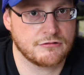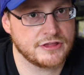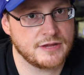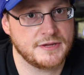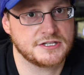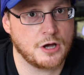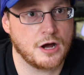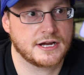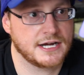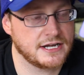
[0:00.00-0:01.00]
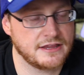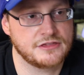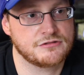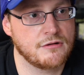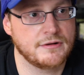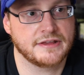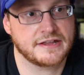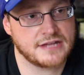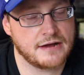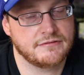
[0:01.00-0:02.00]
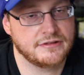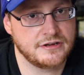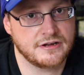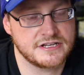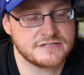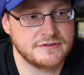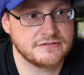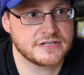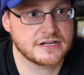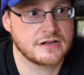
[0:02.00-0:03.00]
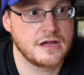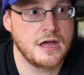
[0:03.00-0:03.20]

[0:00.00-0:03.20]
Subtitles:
or they'd be talking and they'd throw in like that really nice music